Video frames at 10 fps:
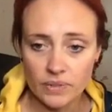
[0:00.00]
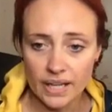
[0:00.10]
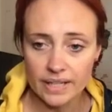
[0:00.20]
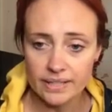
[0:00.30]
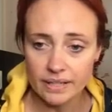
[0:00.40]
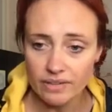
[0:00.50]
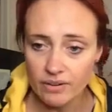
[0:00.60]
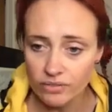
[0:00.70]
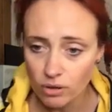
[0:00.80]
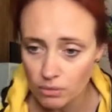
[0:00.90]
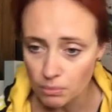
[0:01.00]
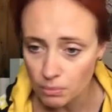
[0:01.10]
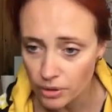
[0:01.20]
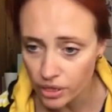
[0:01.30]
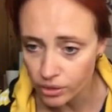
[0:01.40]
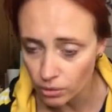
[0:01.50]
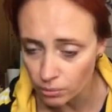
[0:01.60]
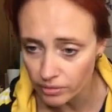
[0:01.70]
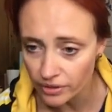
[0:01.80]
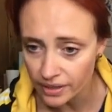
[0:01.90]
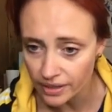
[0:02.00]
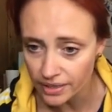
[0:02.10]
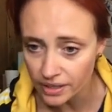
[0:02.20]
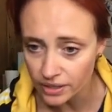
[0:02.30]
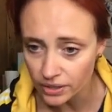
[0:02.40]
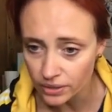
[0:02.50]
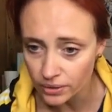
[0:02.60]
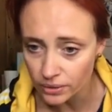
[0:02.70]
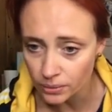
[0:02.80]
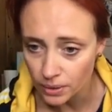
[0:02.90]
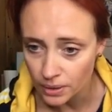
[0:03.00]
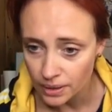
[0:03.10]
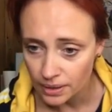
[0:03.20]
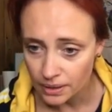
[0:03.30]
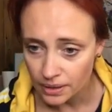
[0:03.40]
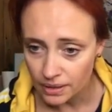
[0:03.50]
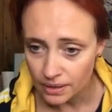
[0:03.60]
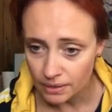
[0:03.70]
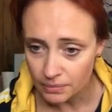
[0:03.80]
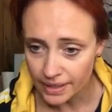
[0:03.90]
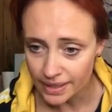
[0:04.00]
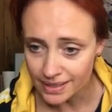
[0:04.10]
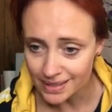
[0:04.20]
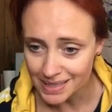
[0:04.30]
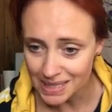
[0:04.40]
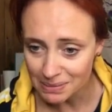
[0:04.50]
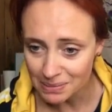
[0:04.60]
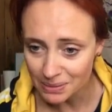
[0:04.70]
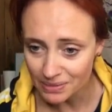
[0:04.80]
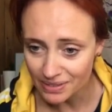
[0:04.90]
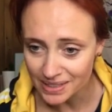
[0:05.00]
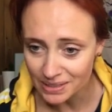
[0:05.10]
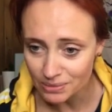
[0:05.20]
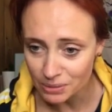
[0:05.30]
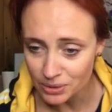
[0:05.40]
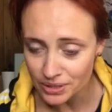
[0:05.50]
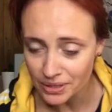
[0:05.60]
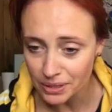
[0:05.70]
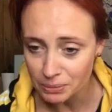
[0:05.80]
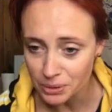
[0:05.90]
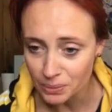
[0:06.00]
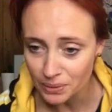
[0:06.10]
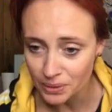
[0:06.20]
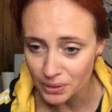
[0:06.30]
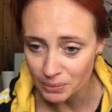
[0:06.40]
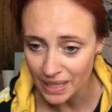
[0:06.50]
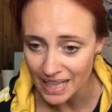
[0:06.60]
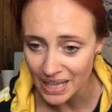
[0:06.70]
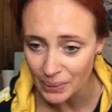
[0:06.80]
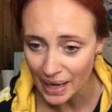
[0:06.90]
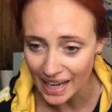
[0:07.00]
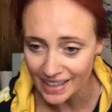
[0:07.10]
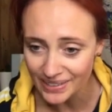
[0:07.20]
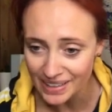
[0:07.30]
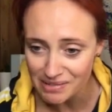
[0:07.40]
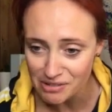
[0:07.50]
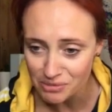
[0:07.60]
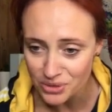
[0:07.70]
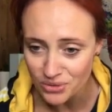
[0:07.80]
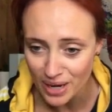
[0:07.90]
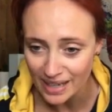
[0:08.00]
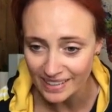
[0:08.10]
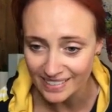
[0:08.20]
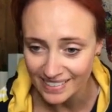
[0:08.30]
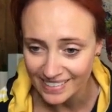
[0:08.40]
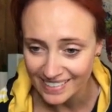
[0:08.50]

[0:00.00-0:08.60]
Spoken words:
Kate saying, very thought-provoking, thank you. My head is teeming with ideas, really appreciate your help, you're welcome. Hello Kelly, good evening from Australia.